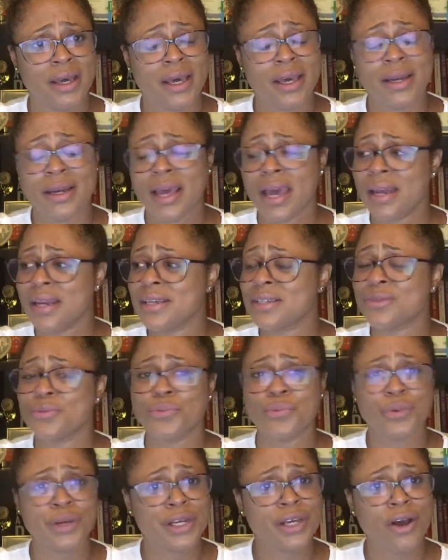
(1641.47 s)
And that is
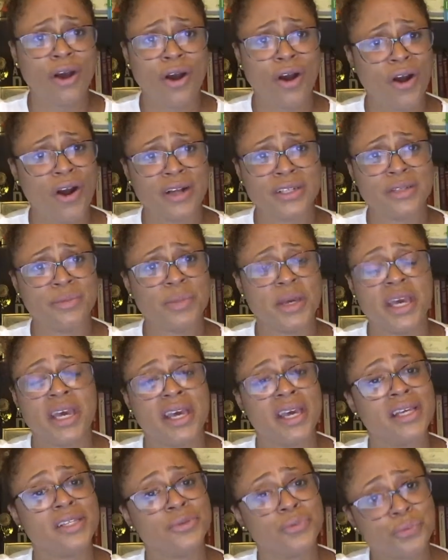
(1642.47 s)
really hard to be.
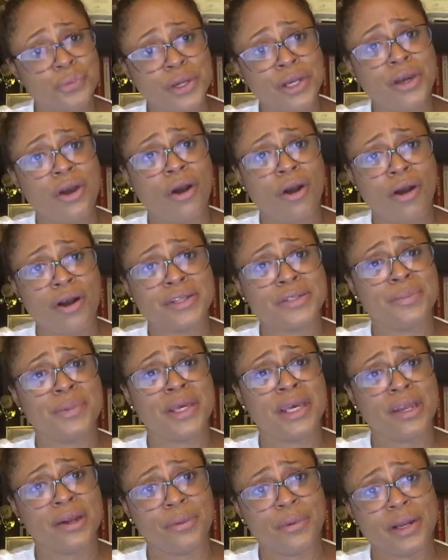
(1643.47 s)
It's really hard to
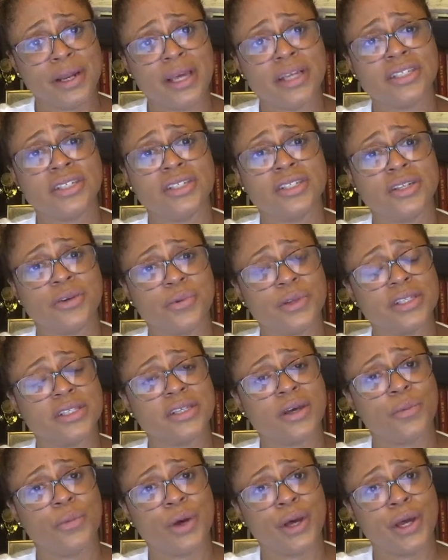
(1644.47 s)
be in a relationship with
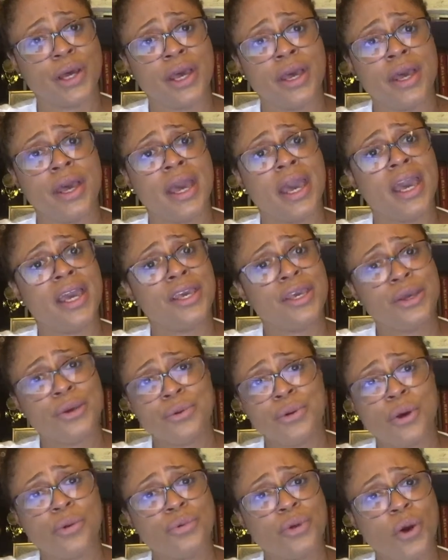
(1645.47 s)
someone and
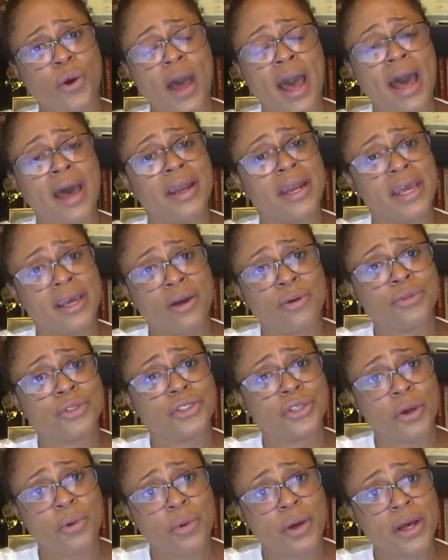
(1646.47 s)
you don't know how they gonna
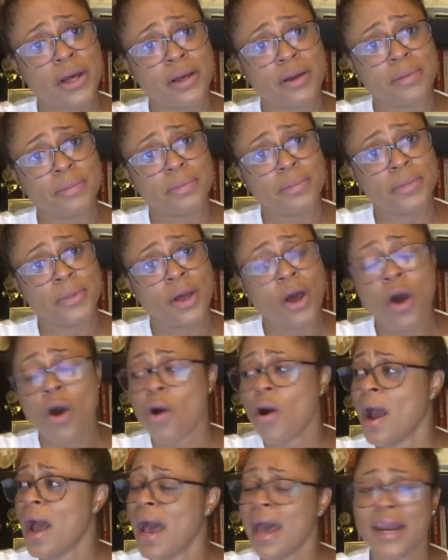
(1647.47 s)
show up
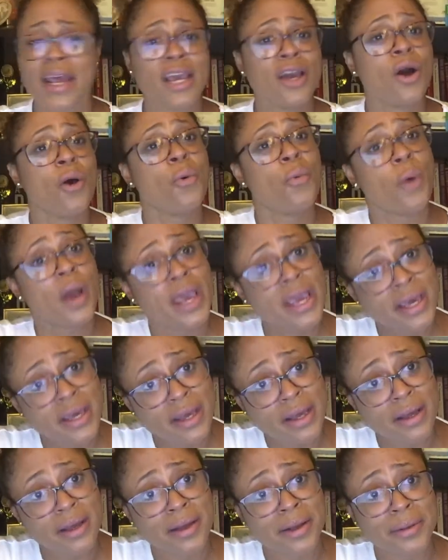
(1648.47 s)
or how they gonna
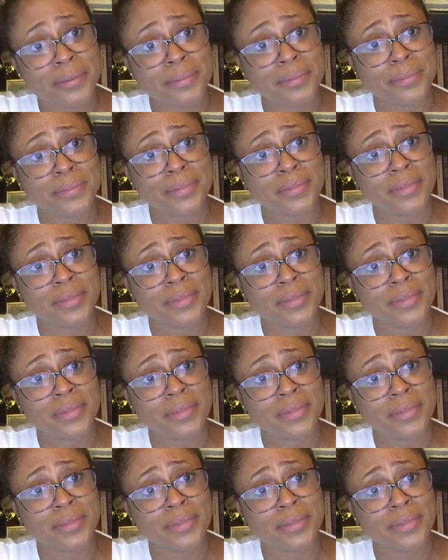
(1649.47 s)
wake up.